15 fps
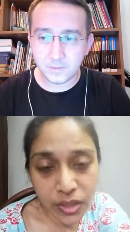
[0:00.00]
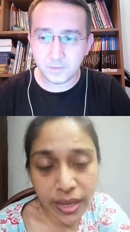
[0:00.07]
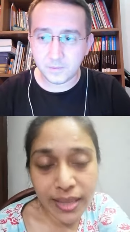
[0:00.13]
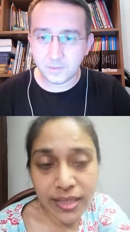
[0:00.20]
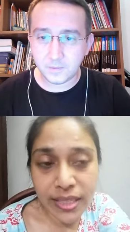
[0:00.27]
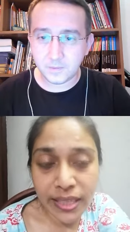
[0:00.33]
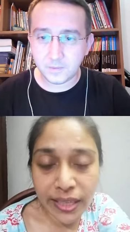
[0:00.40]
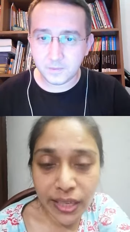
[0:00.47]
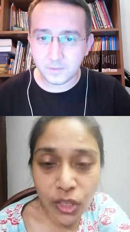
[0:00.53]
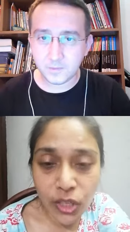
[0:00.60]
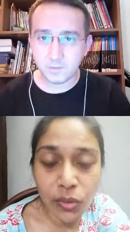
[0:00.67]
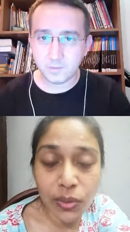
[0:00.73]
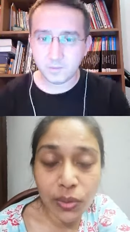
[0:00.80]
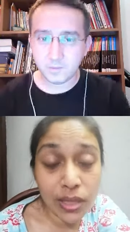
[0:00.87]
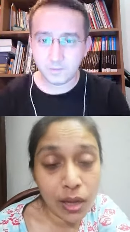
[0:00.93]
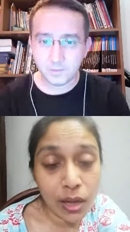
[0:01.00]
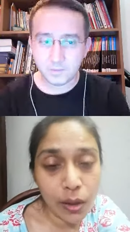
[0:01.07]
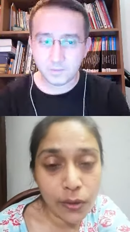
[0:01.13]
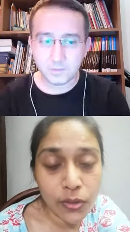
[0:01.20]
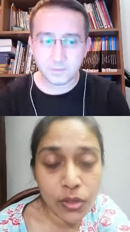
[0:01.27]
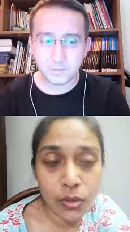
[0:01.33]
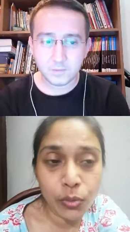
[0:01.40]
Speaker 1: the connection was
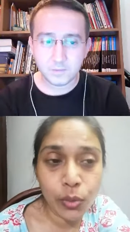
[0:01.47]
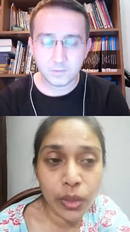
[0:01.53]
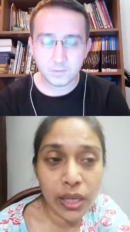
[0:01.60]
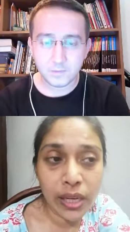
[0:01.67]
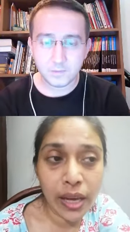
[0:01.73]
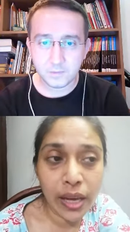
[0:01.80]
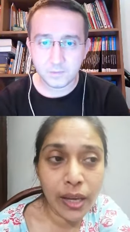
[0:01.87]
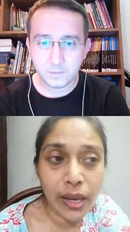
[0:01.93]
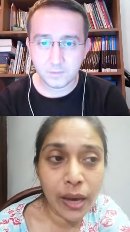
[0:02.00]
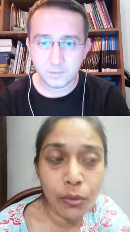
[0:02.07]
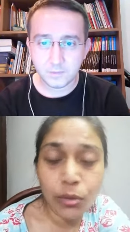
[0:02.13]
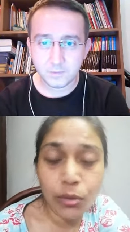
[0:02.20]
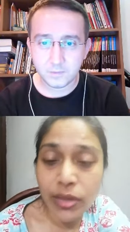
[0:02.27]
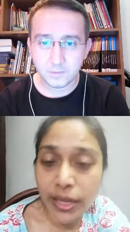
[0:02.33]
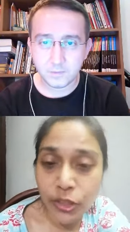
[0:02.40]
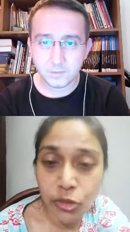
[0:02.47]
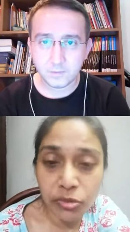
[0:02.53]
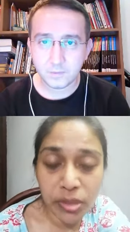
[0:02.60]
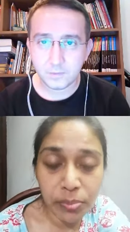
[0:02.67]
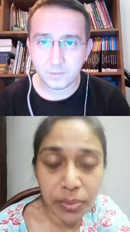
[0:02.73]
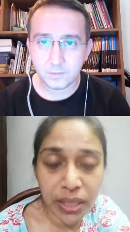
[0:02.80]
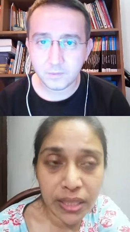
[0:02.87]
lost, well, I, I would like to
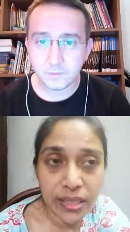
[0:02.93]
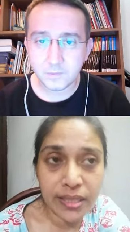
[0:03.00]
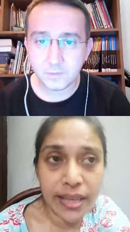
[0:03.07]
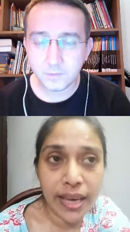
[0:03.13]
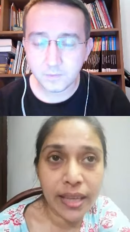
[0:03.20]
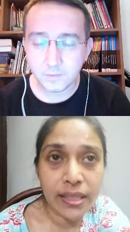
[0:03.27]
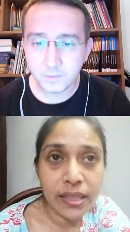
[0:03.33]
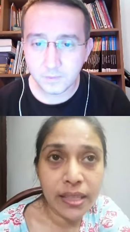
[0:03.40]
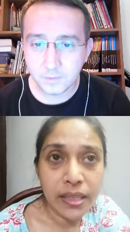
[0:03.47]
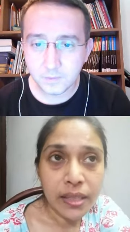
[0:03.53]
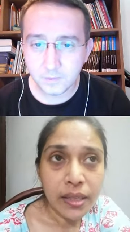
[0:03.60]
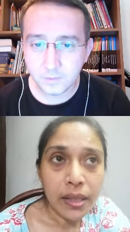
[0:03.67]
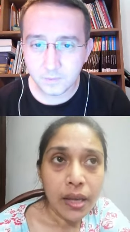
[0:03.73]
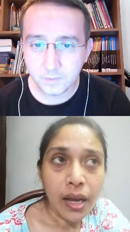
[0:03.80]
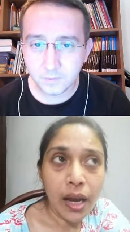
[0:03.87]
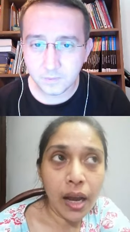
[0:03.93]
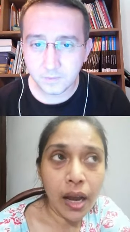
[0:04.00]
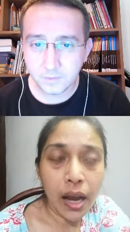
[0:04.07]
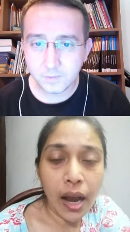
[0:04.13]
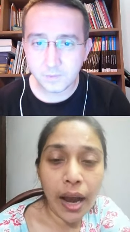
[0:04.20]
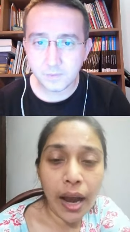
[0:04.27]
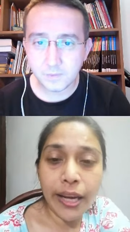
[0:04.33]
repeat that uh,
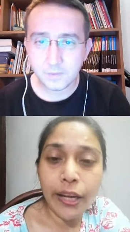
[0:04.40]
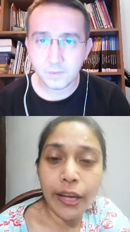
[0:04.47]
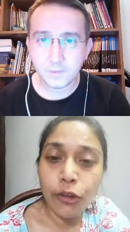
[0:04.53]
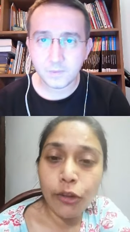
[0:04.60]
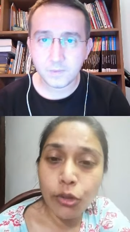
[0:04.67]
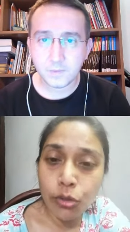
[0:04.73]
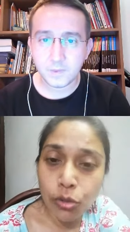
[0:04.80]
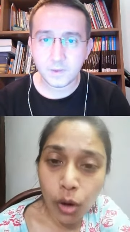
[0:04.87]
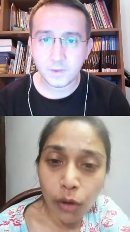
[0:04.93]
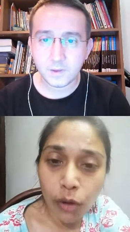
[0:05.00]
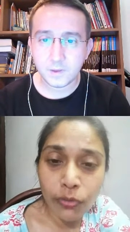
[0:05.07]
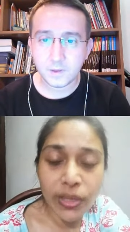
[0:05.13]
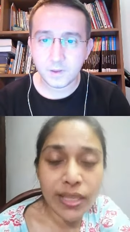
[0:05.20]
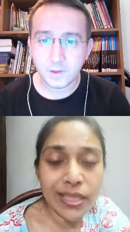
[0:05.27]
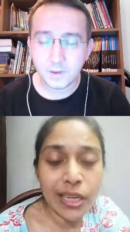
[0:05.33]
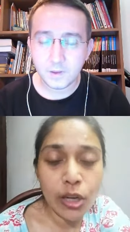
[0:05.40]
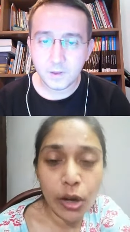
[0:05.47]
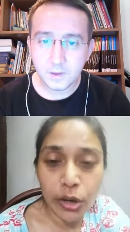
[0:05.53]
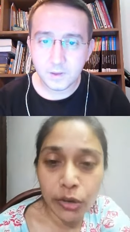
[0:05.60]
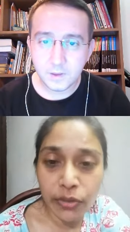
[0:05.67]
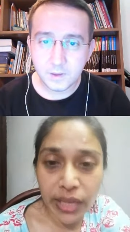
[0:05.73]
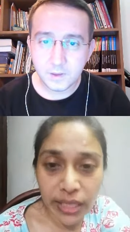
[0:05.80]
I do obviously a lot of
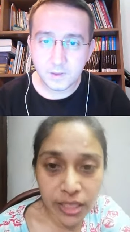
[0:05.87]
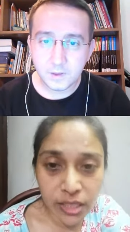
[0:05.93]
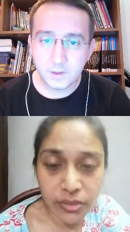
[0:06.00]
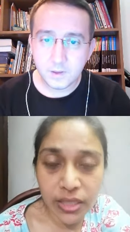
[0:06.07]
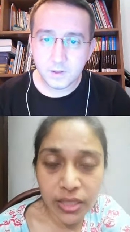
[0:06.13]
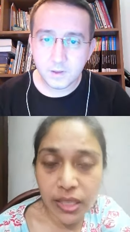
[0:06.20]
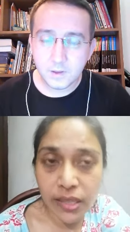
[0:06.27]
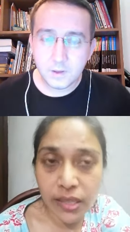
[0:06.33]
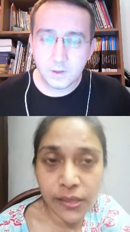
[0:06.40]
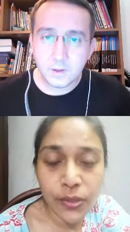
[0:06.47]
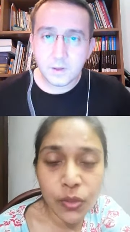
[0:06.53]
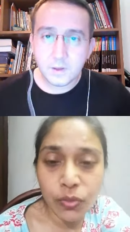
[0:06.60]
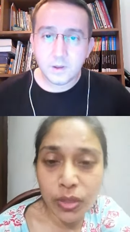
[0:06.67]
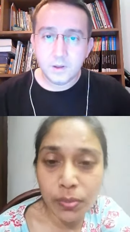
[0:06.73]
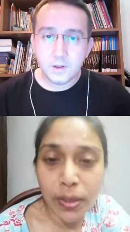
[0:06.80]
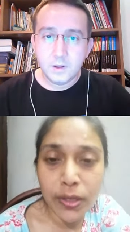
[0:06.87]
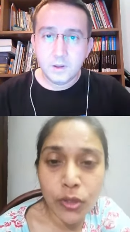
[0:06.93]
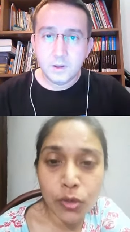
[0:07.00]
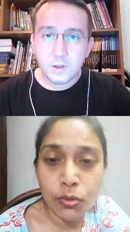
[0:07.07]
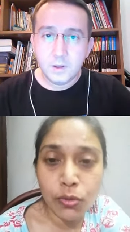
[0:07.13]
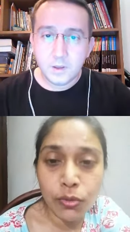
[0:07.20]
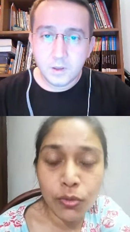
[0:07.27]
activities with my
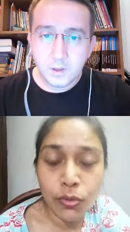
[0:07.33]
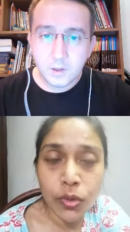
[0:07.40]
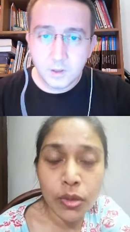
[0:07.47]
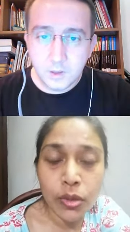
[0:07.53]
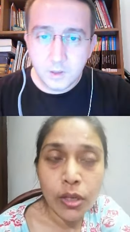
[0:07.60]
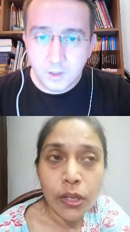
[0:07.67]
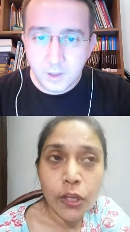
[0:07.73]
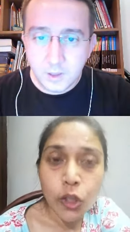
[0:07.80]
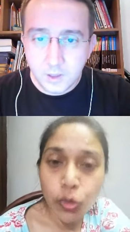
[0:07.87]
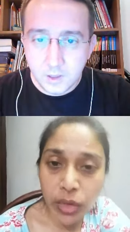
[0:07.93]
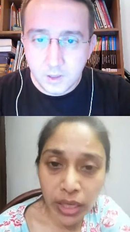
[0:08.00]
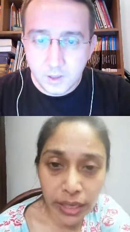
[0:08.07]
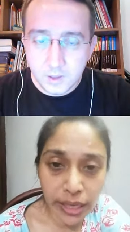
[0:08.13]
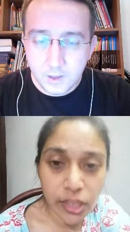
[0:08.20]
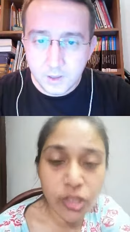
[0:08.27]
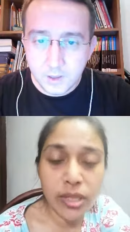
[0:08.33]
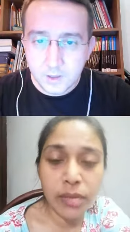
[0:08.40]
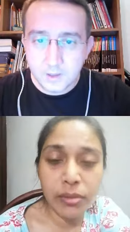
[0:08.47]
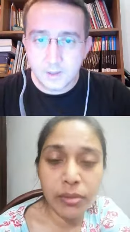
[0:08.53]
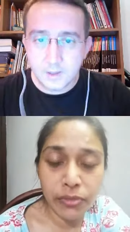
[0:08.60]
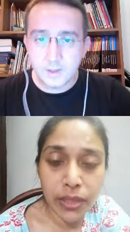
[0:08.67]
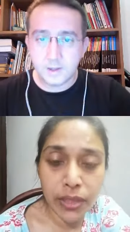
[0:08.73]
students to engage them
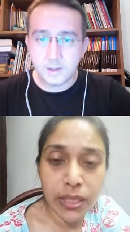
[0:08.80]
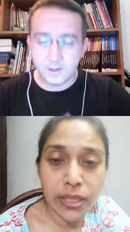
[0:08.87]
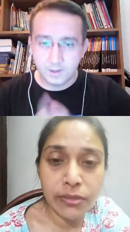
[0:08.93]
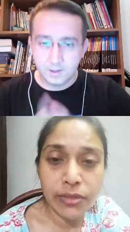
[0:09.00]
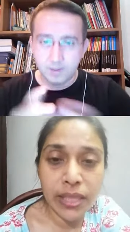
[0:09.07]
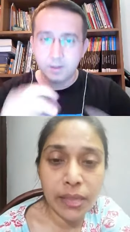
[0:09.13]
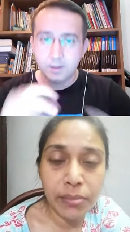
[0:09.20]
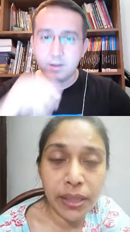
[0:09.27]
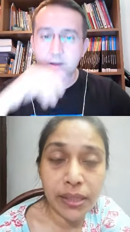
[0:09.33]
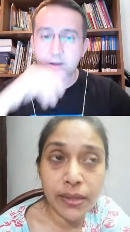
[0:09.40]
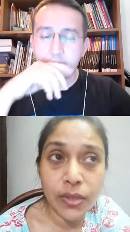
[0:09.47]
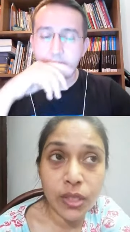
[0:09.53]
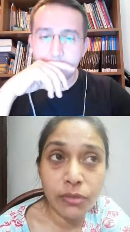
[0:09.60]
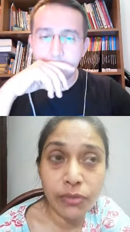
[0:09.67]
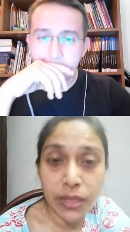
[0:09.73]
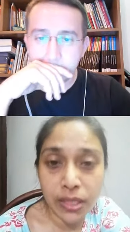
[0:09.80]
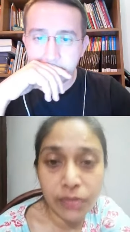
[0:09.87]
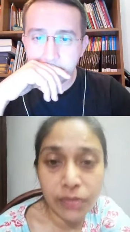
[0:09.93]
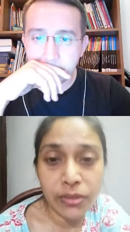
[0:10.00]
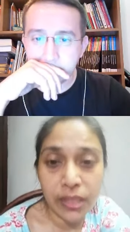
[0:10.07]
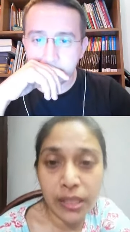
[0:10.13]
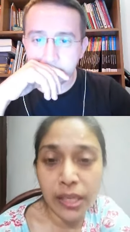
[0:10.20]
effectively because effective
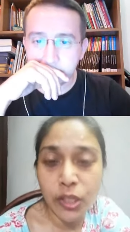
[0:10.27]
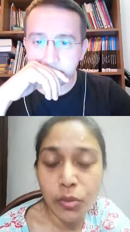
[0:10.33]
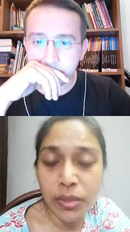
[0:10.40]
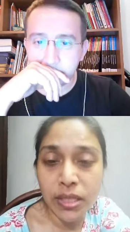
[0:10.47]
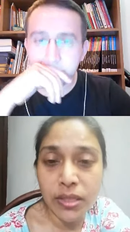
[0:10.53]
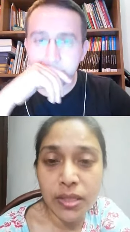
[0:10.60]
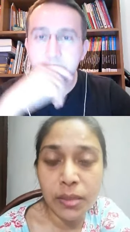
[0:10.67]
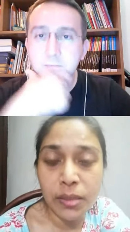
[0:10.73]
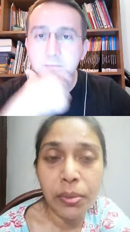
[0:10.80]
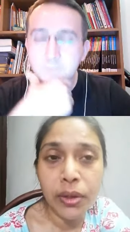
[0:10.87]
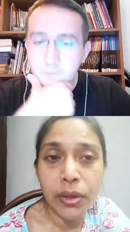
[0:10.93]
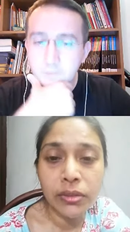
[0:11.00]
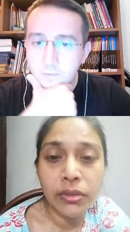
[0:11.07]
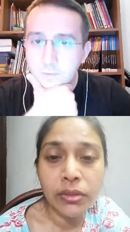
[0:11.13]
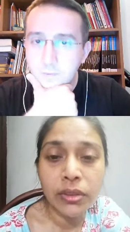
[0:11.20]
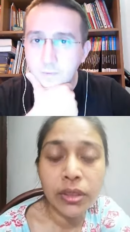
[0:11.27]
engagement is important.